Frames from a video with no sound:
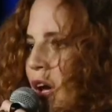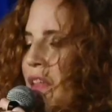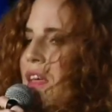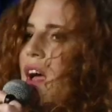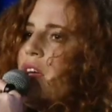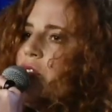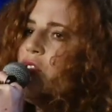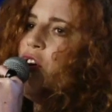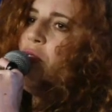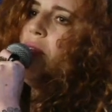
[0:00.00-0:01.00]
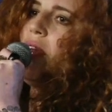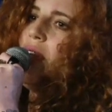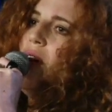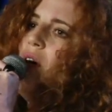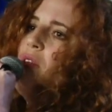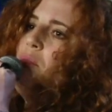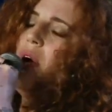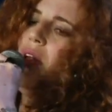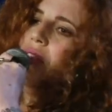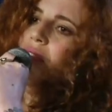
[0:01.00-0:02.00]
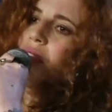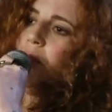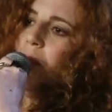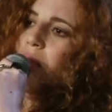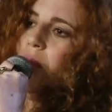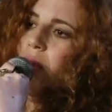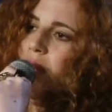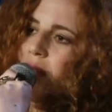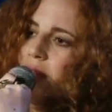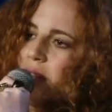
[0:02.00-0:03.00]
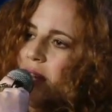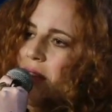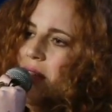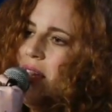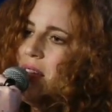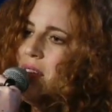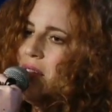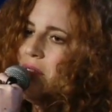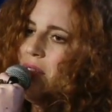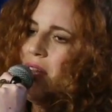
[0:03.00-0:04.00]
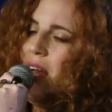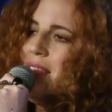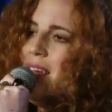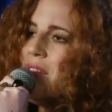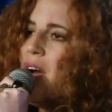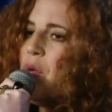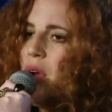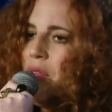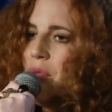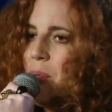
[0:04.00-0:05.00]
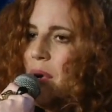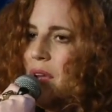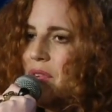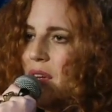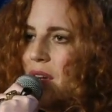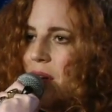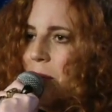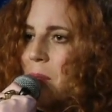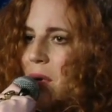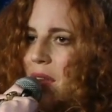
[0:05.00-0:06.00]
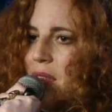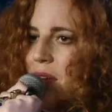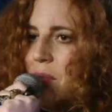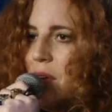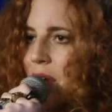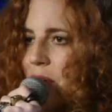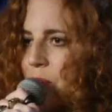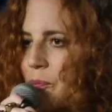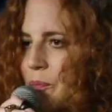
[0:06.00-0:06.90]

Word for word: I think I can solve like all of politics, by the way. I think I can like figure, I think if I ran for president, here'd be my thing, right?